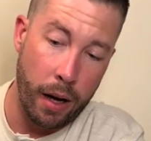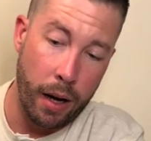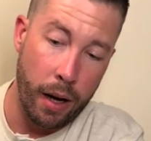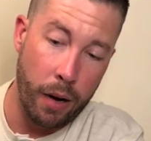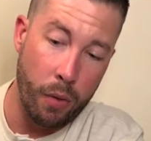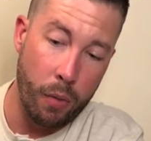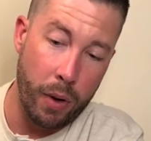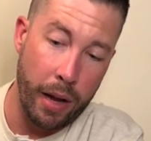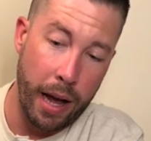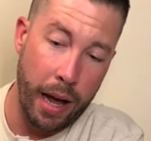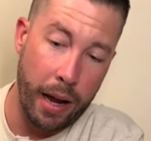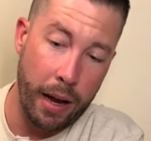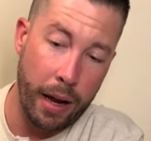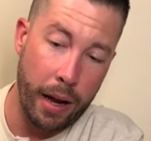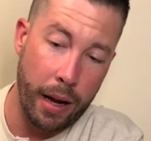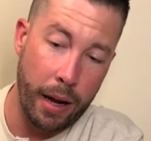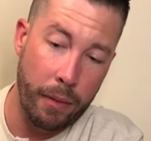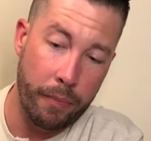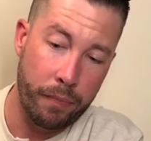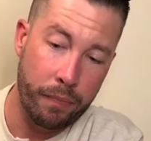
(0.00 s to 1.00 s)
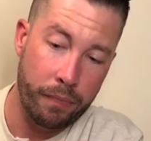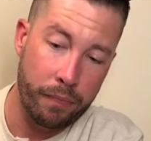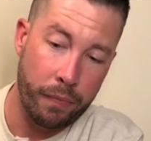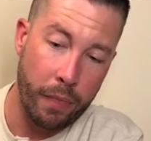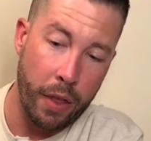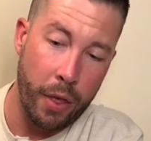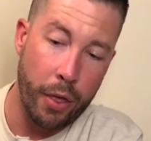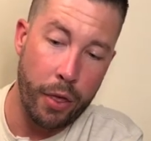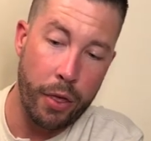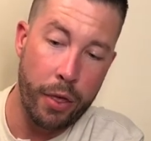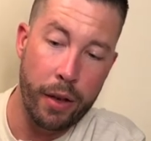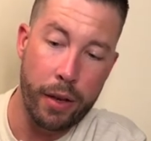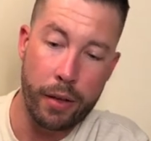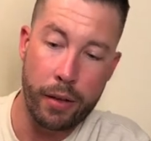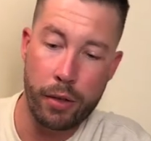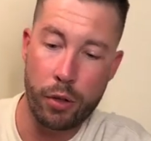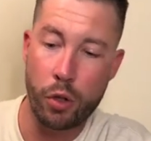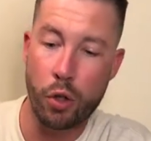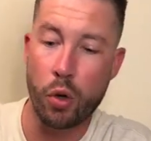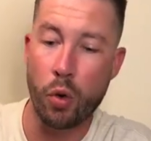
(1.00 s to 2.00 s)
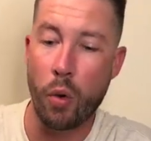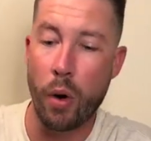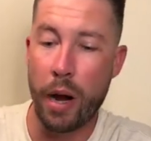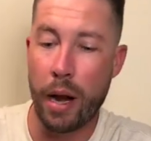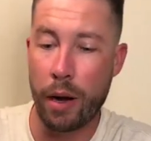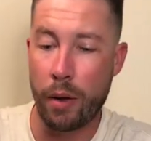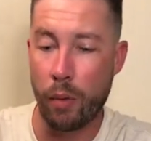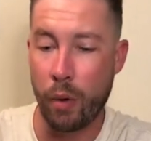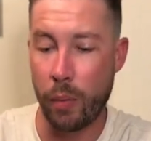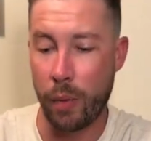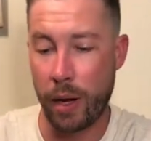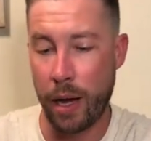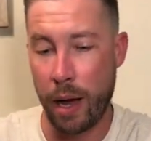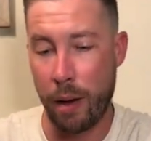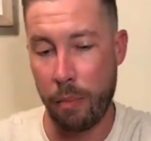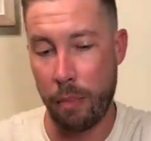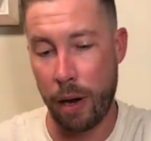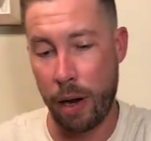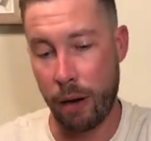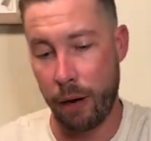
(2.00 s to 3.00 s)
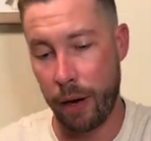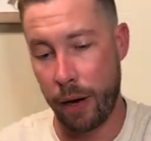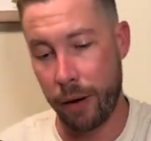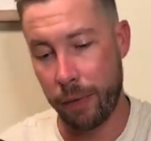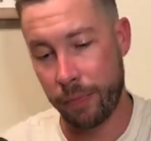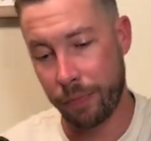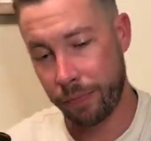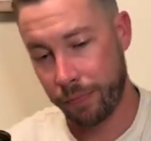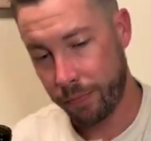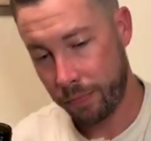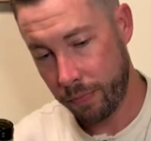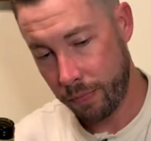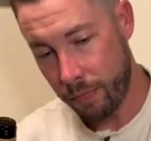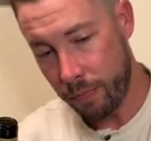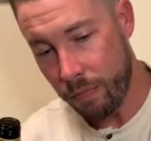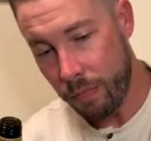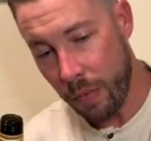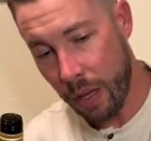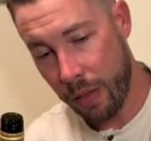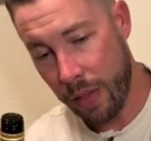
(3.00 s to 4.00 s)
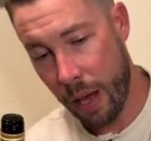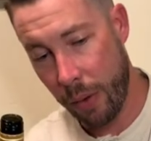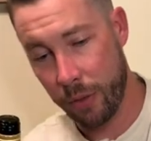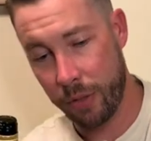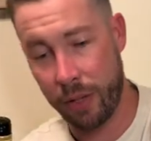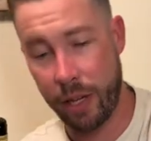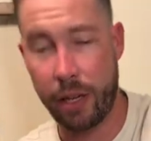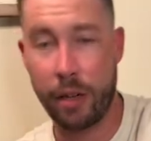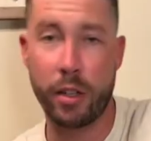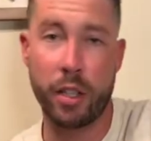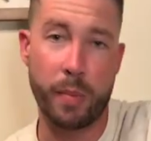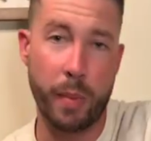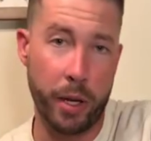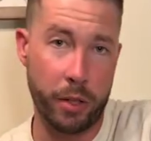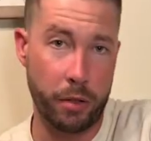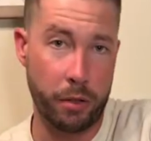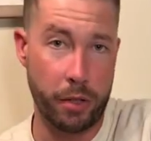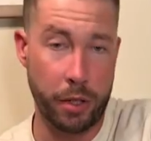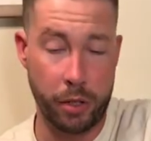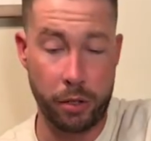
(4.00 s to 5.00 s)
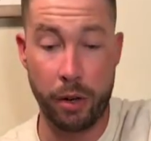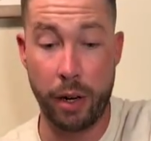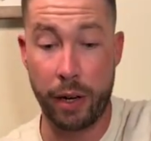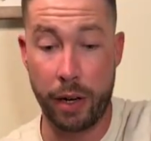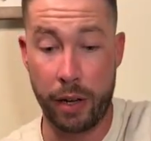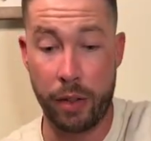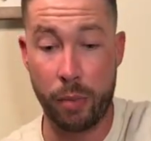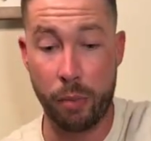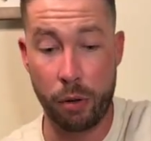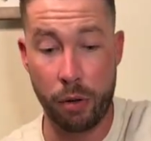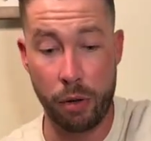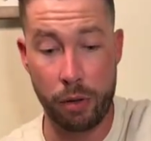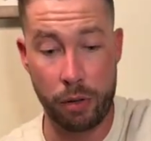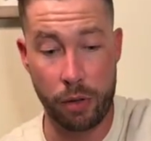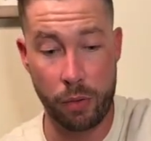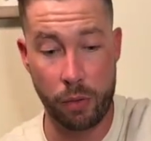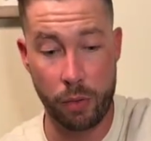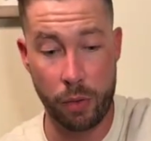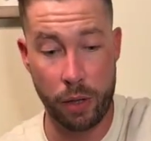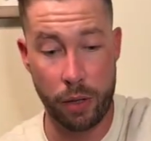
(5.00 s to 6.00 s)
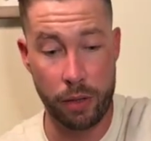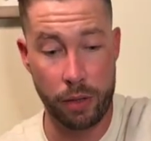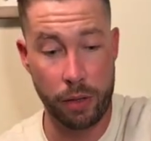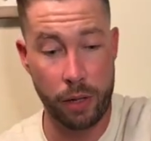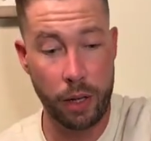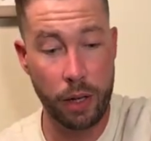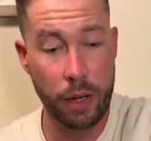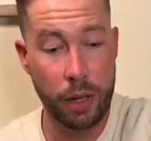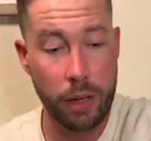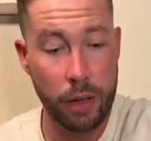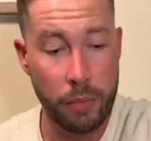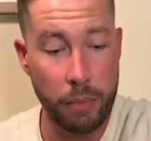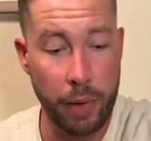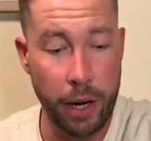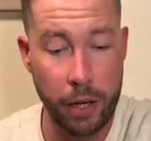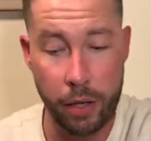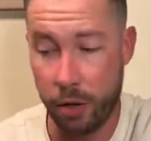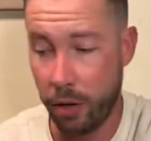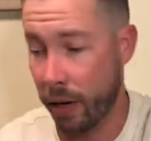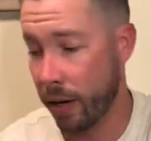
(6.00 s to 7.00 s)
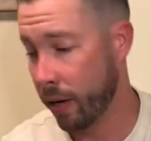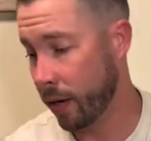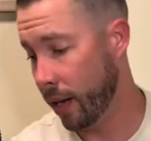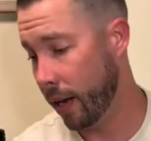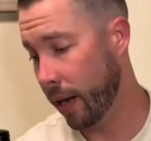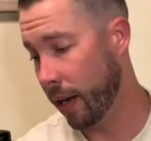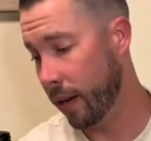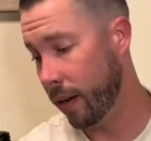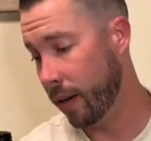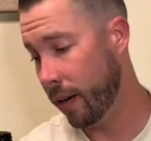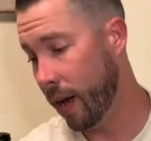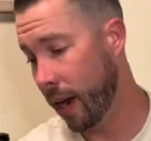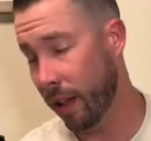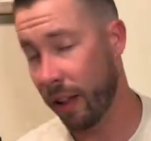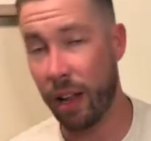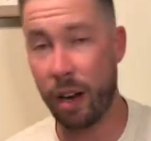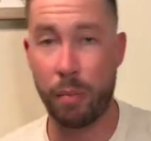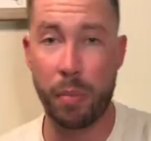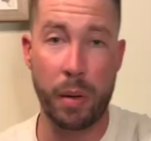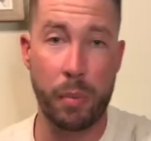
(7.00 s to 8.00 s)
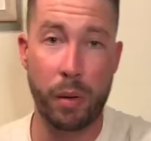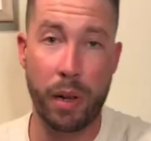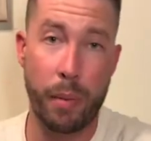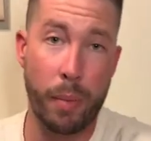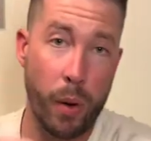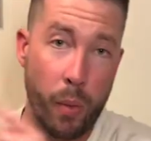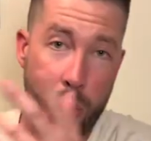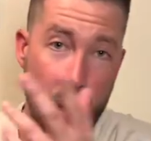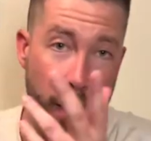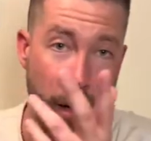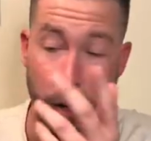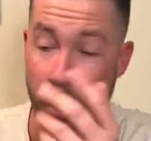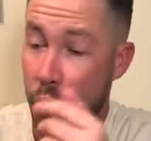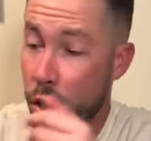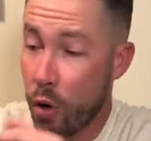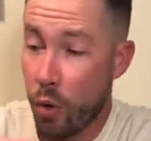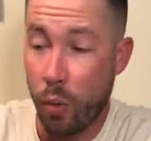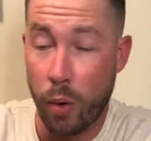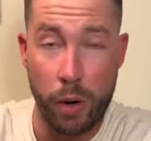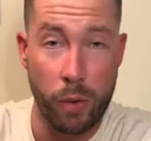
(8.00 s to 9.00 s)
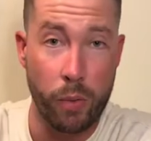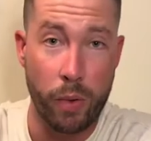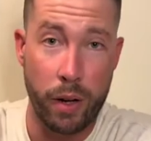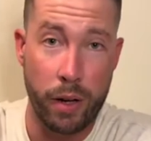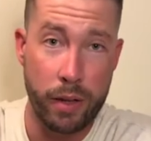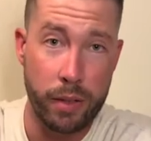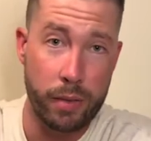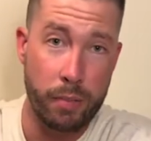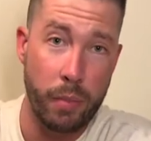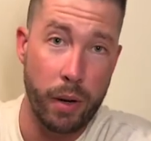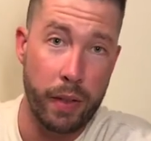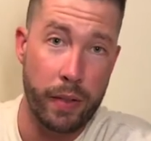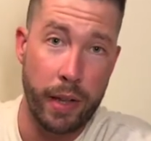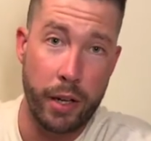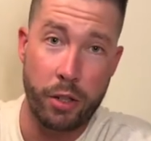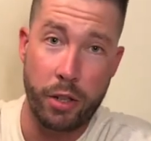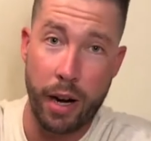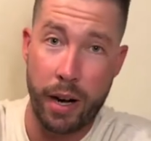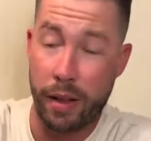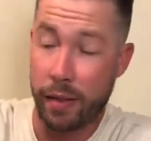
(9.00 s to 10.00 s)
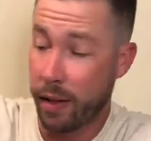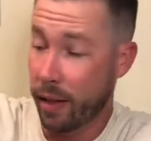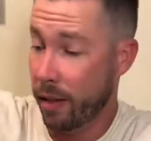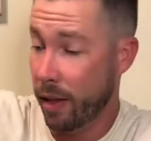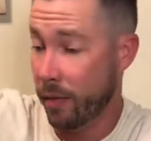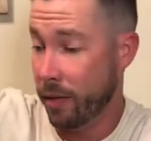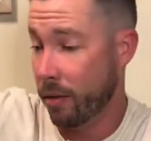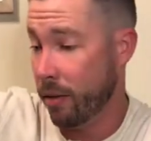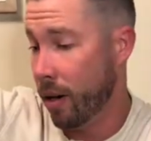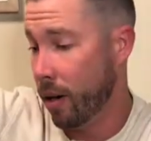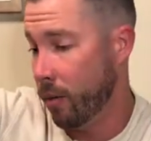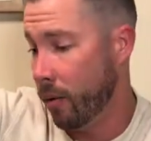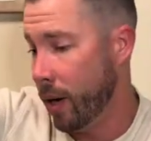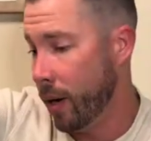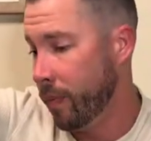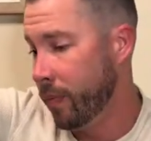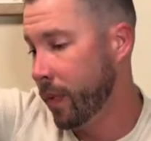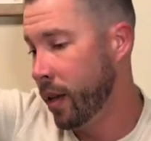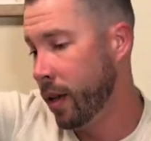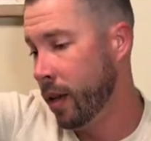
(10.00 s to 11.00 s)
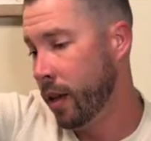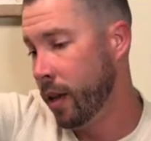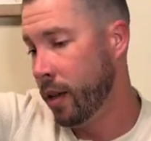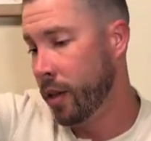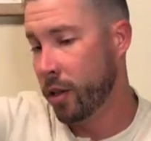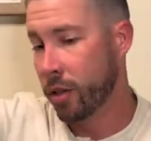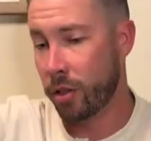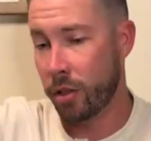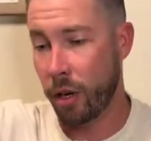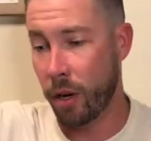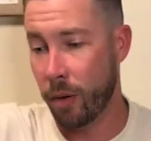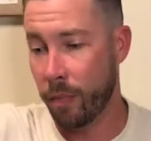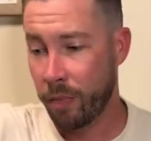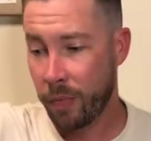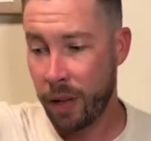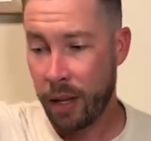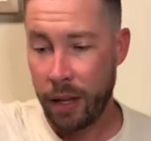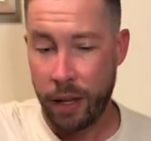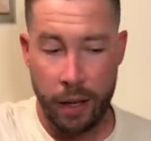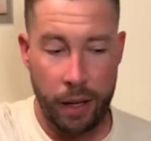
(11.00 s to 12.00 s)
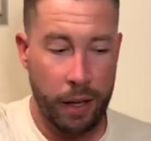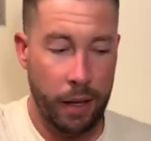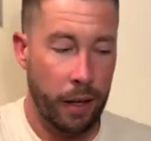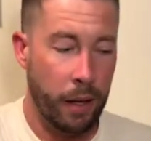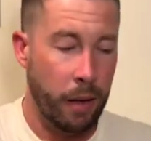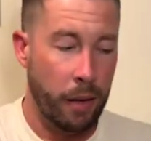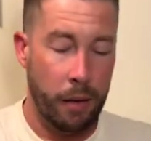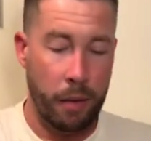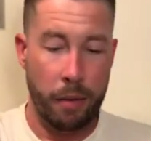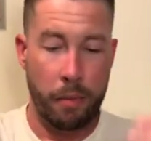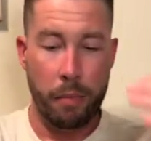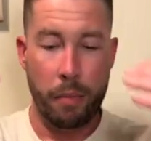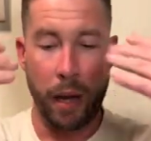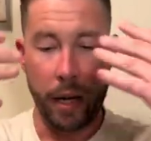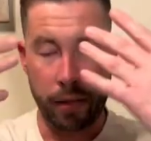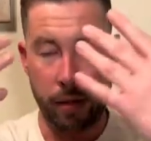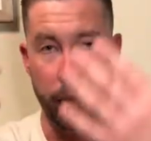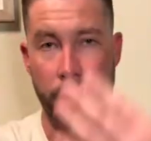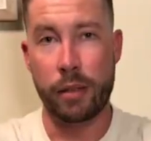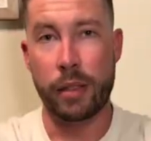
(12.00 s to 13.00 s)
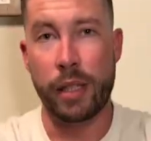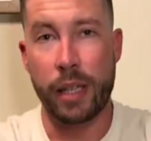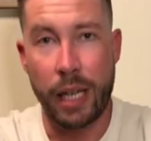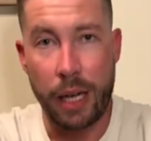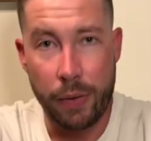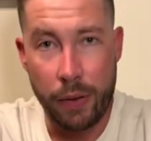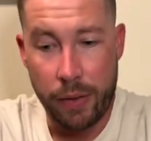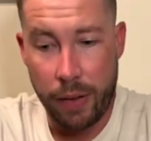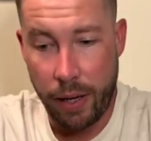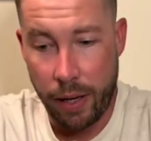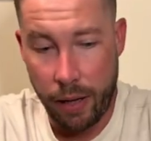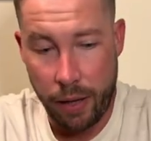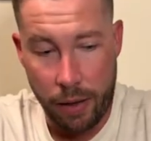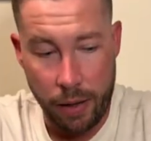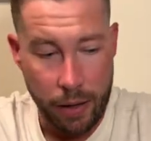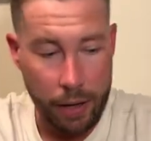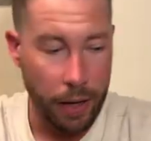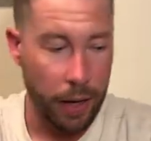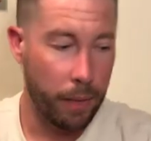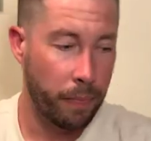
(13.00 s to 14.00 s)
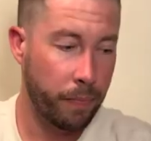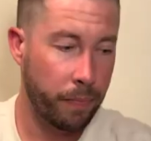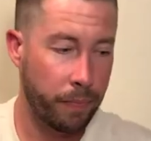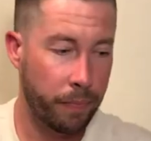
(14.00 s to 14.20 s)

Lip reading: we had a drink when we got married that was like your specialty drink, and the Brooklyn was my drink. And not a lot of people at my wedding knew what it was, but they tried it and they loved it right away. So basically get everything into the cup.